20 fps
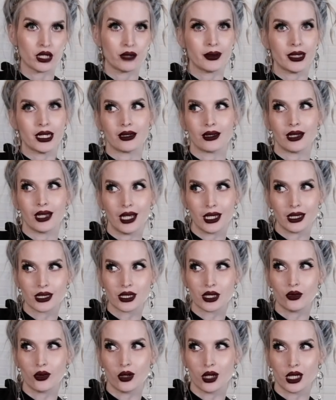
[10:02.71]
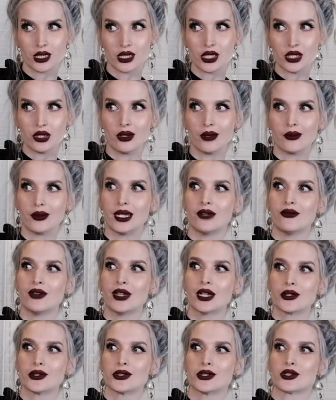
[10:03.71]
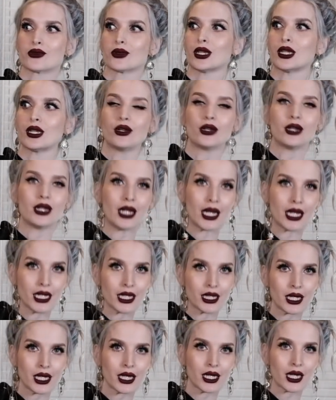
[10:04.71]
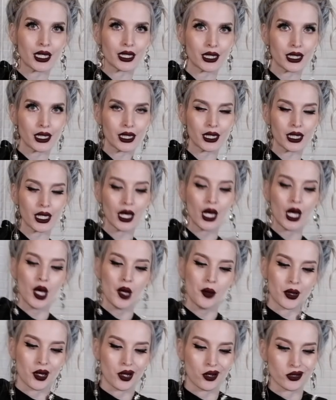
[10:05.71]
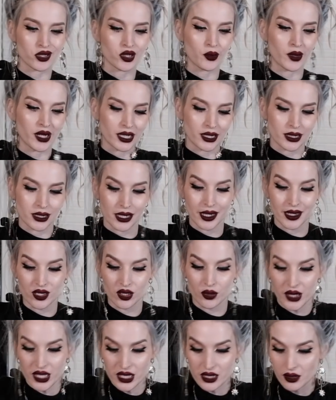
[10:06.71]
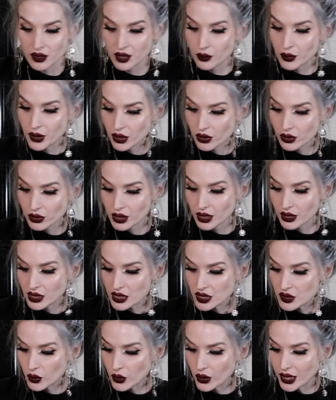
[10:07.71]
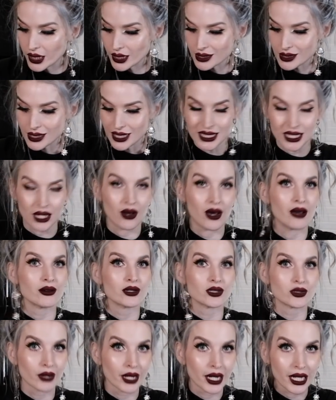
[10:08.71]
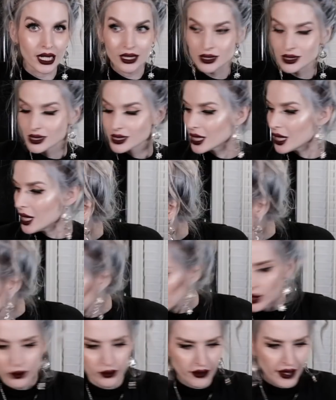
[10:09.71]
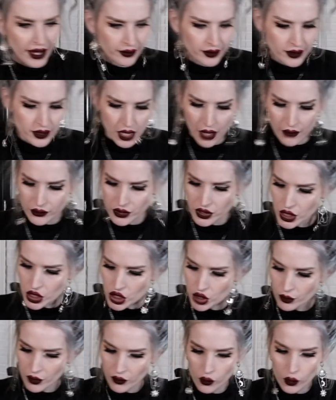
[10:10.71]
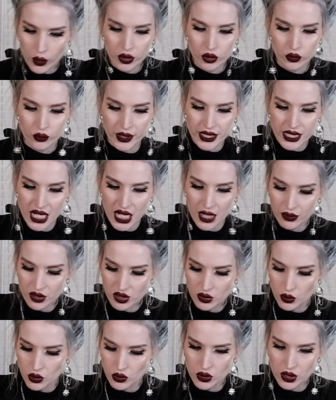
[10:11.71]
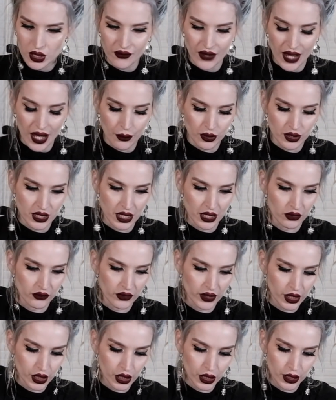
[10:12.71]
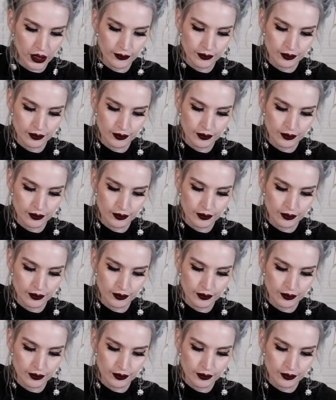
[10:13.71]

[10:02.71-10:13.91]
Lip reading: I mean, unless you want to. I mean, vinegar is really good in anything, I think. But also my insides are basically pickled at this point, because that's how I was raised. I feel like we've had this conversation before. 3 tablespoons of apple cider vinegar.